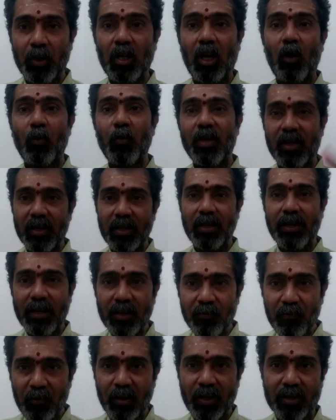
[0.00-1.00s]
how it really
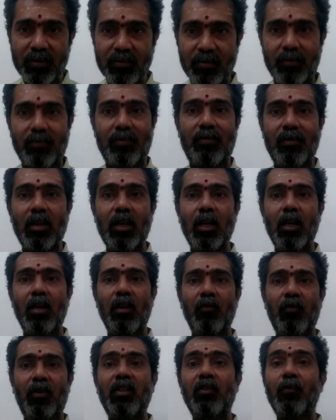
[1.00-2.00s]
influences
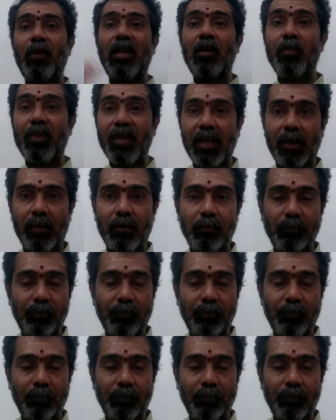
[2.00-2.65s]
for the well-being.